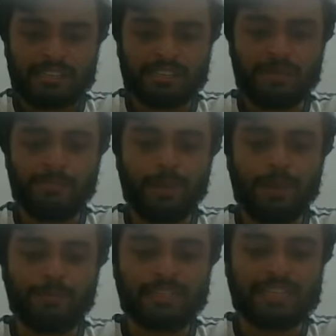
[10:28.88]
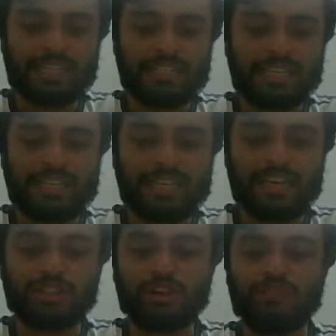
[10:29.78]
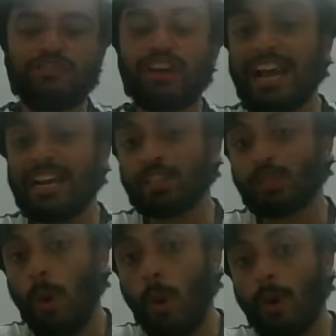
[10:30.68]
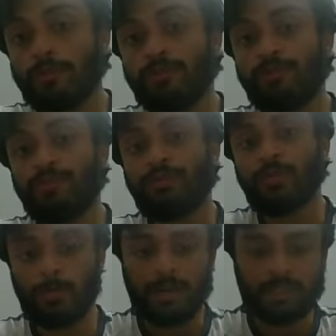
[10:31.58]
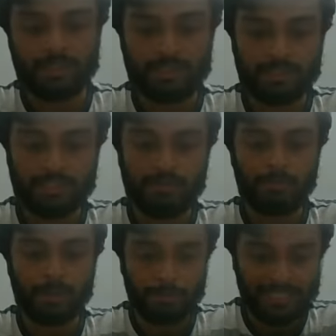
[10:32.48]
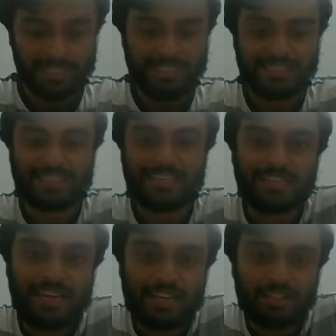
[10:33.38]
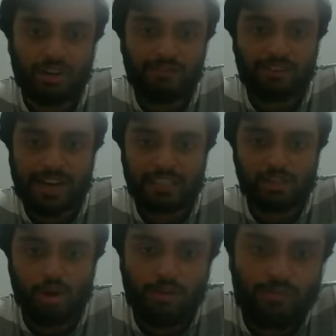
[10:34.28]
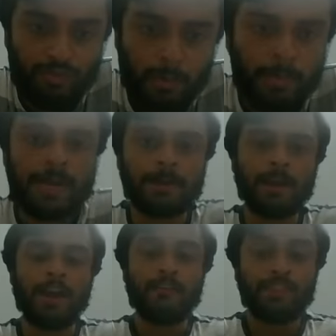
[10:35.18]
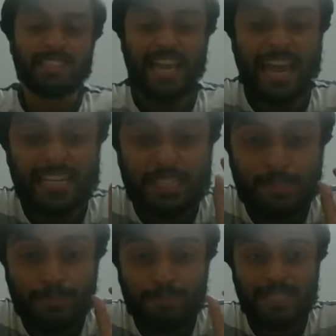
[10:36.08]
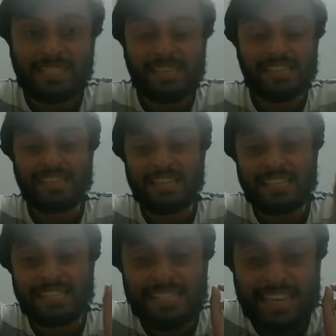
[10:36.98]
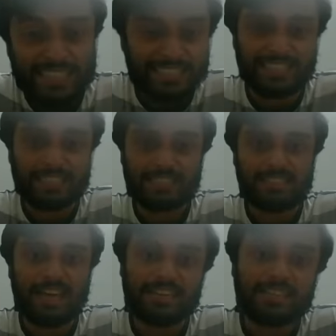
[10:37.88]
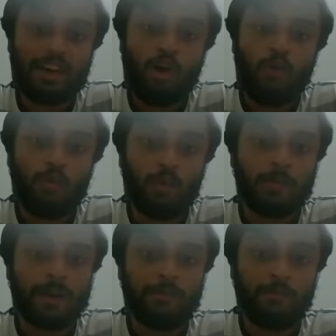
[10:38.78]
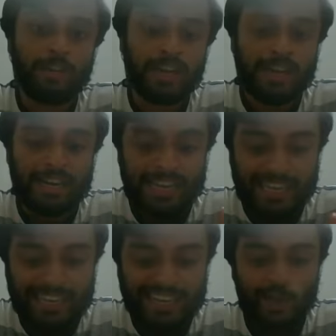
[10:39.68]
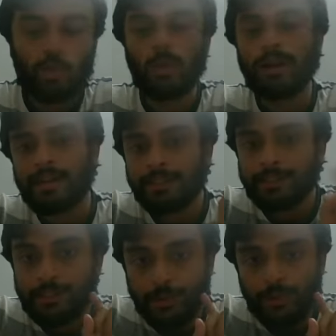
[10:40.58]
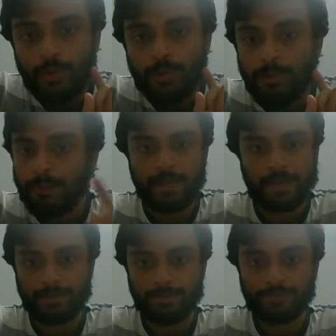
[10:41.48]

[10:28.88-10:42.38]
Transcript: She published Declaration of Rights on Women. She published Declaration of Rights of Women, which explicitly stated that women were equal to men.